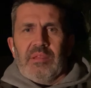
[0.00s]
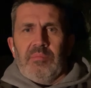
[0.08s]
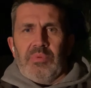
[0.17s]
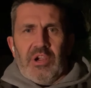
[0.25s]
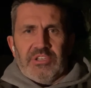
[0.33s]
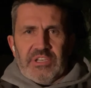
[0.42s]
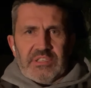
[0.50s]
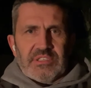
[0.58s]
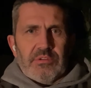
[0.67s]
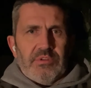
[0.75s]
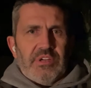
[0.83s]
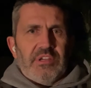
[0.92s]
projects
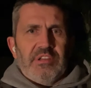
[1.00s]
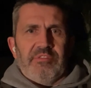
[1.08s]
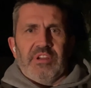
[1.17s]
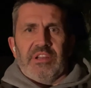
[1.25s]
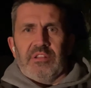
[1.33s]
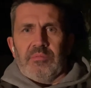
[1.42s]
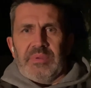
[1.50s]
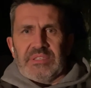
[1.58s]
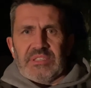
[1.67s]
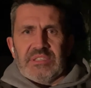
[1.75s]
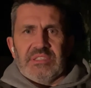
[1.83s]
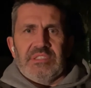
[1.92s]
going on. You've got other
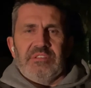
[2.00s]
businesses.